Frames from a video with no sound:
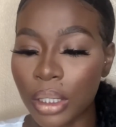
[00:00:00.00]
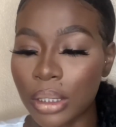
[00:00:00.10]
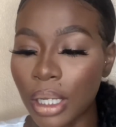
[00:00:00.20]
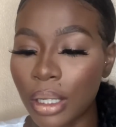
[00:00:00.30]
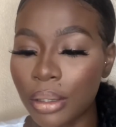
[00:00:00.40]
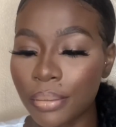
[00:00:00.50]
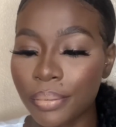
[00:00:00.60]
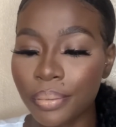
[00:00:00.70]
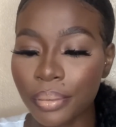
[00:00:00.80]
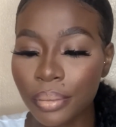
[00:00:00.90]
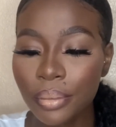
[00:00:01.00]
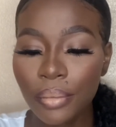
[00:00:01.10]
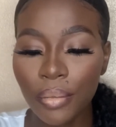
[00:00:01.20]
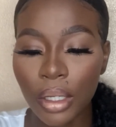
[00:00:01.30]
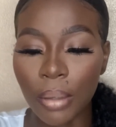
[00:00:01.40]
Then
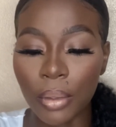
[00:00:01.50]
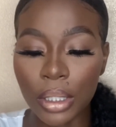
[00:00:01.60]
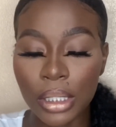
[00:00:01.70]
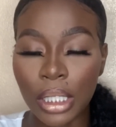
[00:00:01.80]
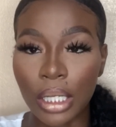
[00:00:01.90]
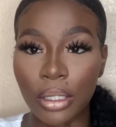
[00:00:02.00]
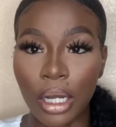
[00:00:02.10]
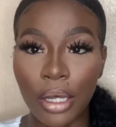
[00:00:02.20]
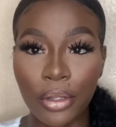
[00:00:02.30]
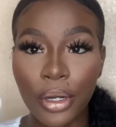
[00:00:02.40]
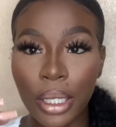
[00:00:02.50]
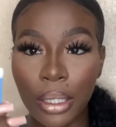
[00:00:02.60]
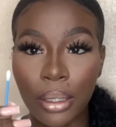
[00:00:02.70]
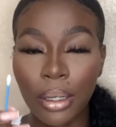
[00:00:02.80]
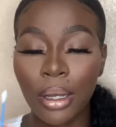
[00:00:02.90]
I'm gonna take the other
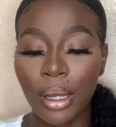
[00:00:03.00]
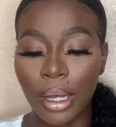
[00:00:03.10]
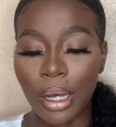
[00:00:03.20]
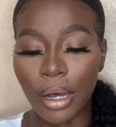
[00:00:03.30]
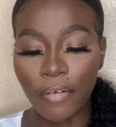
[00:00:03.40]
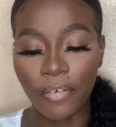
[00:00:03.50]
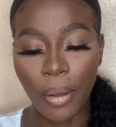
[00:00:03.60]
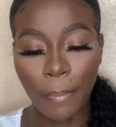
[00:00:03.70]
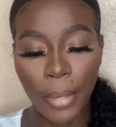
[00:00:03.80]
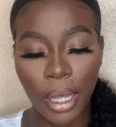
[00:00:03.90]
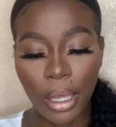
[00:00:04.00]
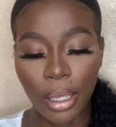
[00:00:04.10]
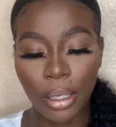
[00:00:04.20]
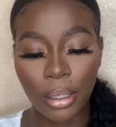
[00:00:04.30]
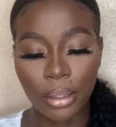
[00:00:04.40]
end of
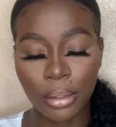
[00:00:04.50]
my